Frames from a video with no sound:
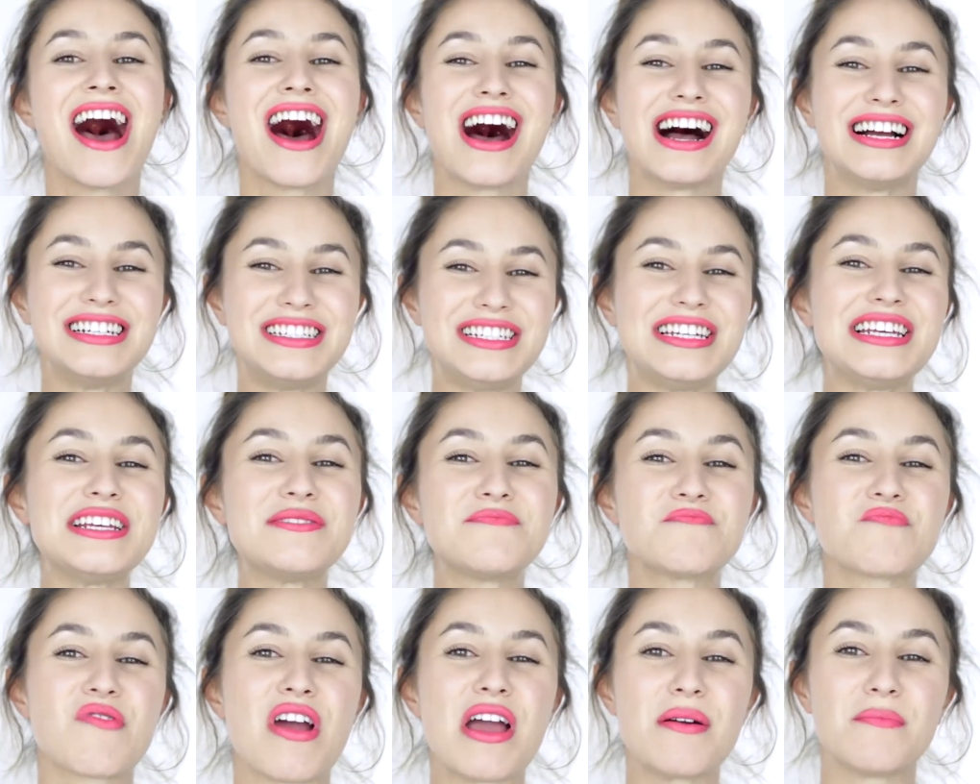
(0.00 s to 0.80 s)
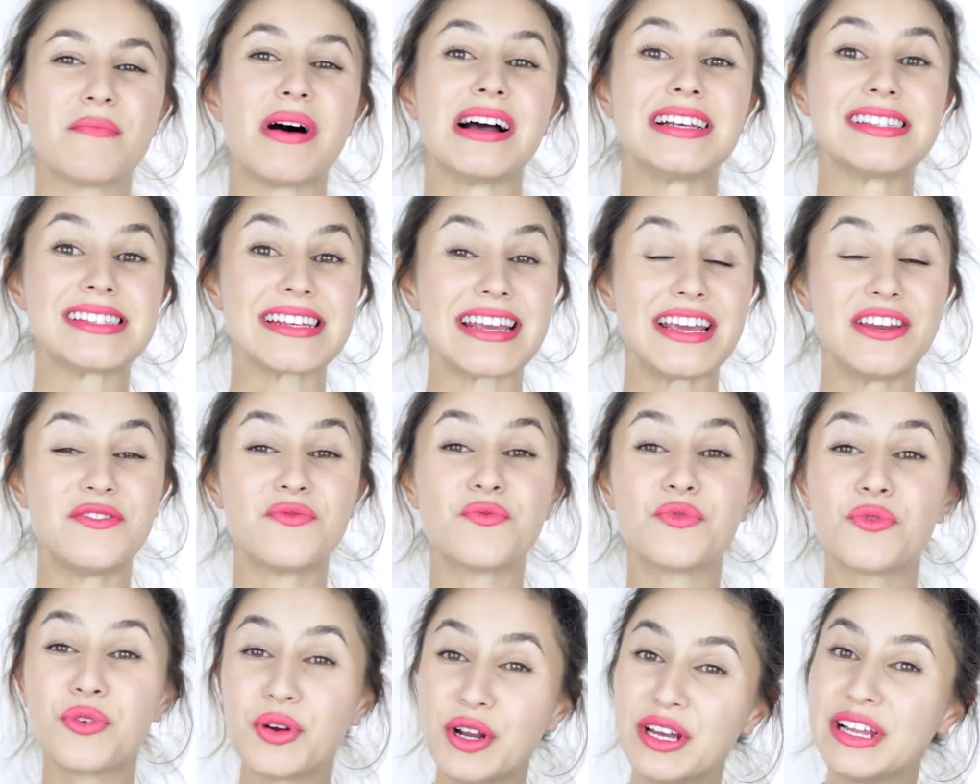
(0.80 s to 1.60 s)
I did prep my
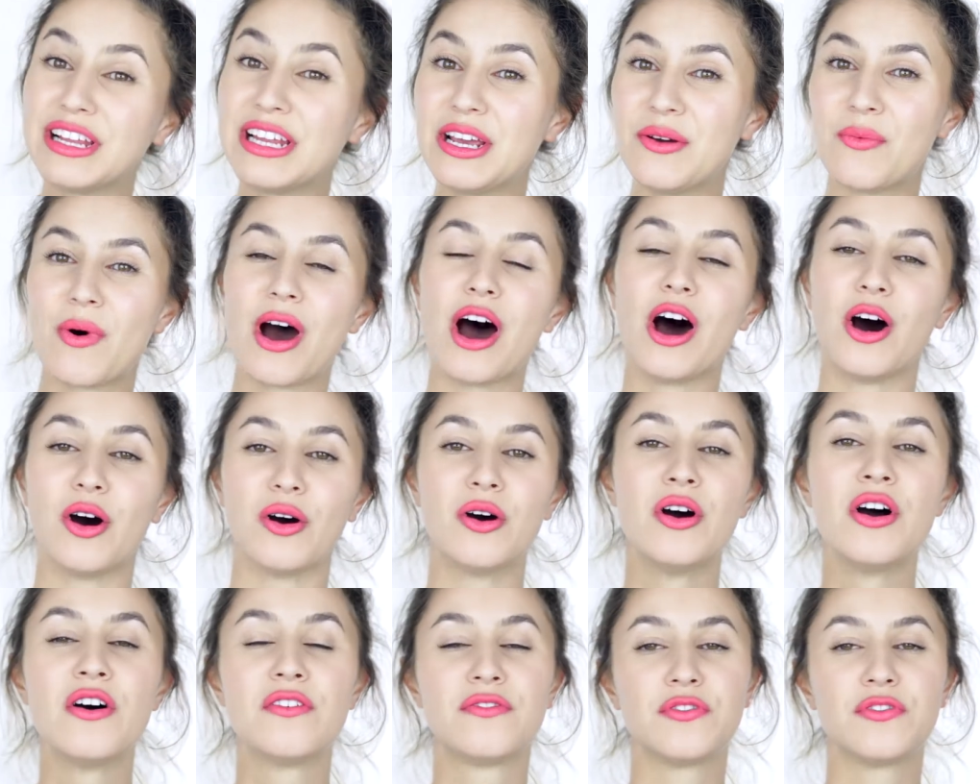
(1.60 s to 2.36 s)
skin really well